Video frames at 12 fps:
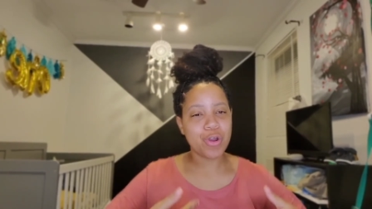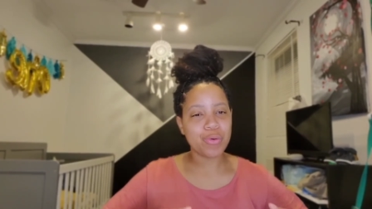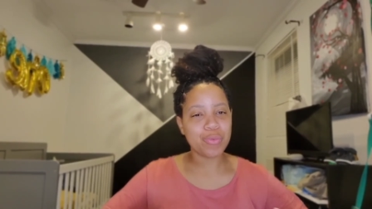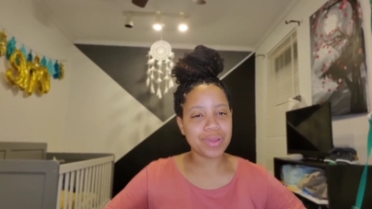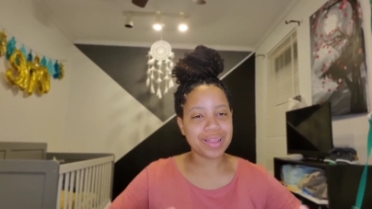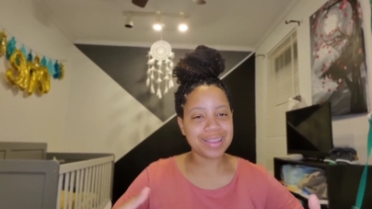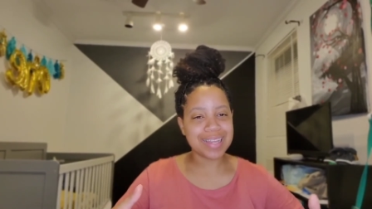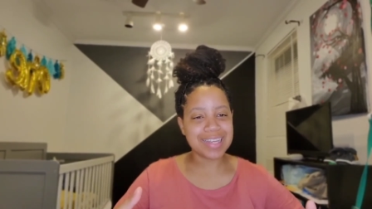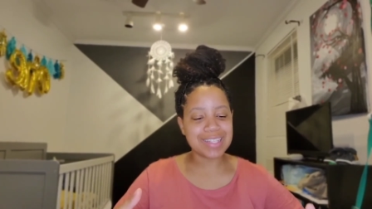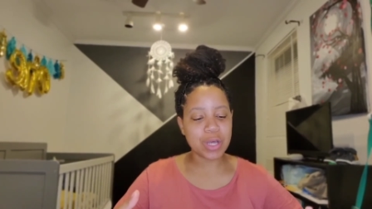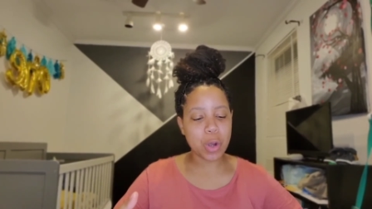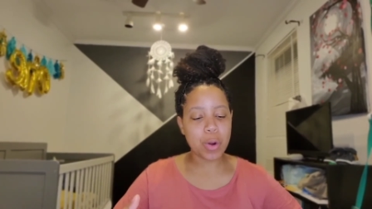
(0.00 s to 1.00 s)

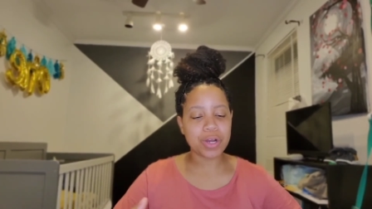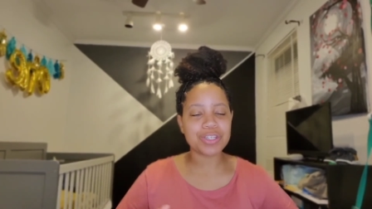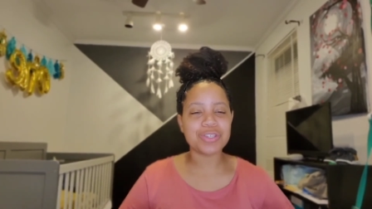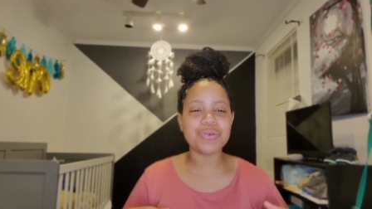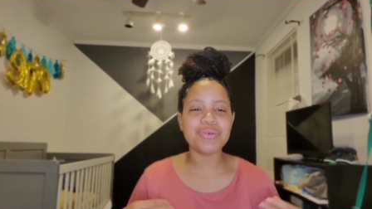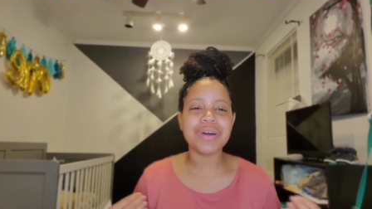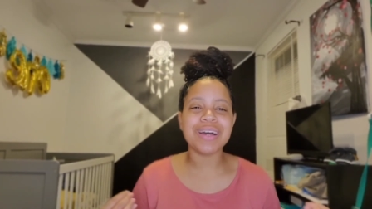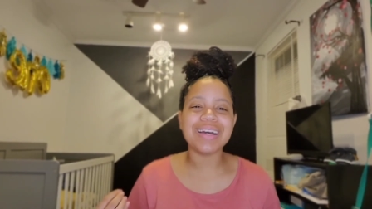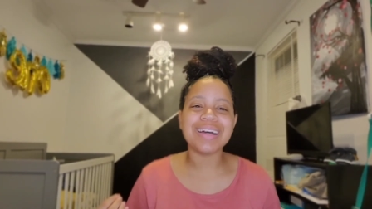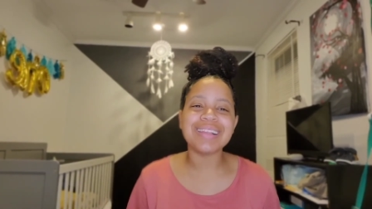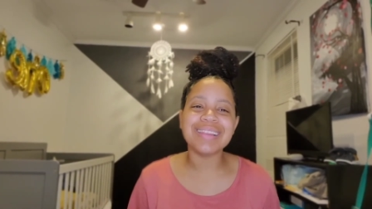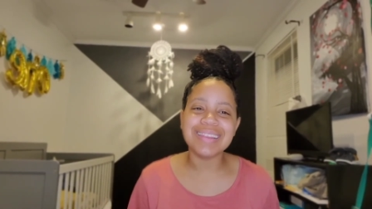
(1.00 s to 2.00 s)
release, or to
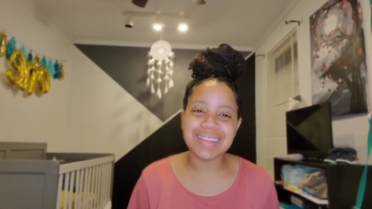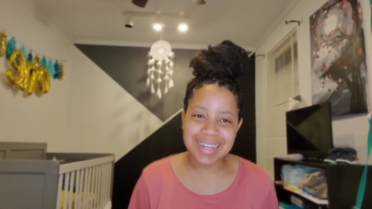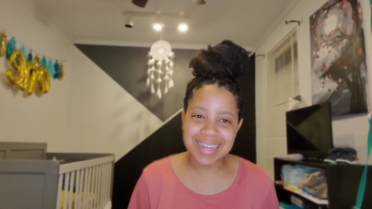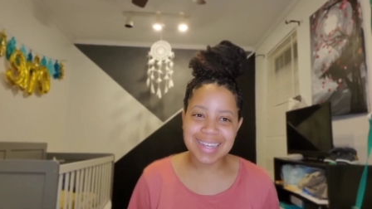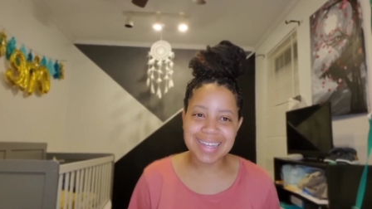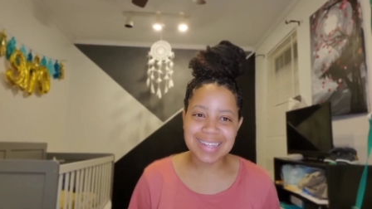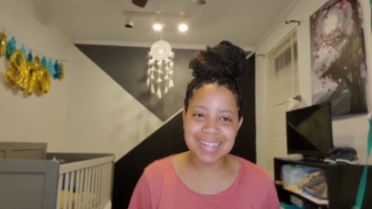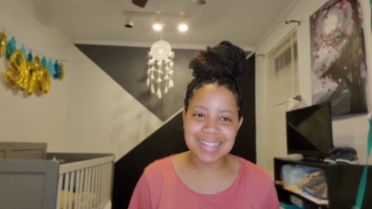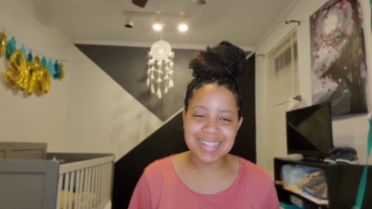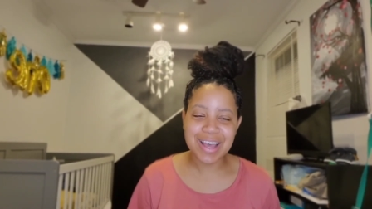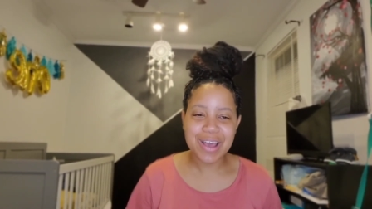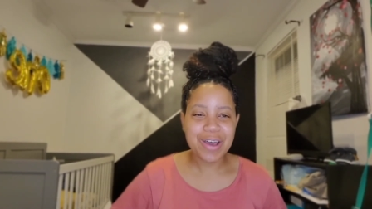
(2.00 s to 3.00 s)

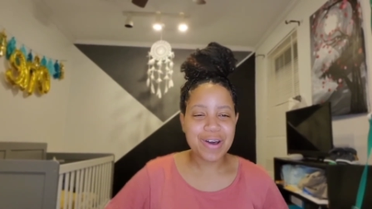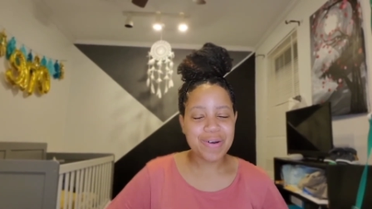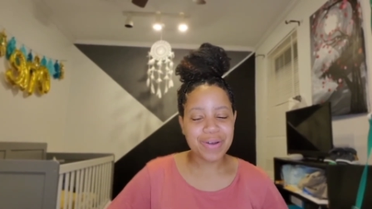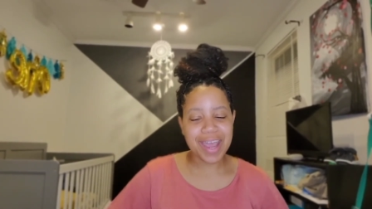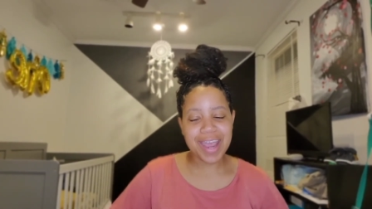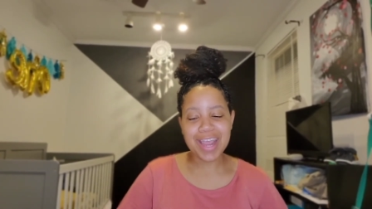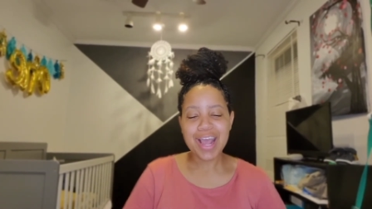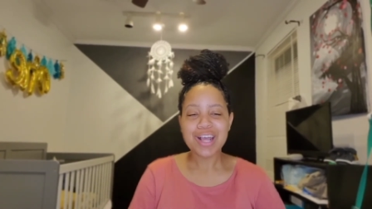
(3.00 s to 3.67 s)
cleanse. Okay,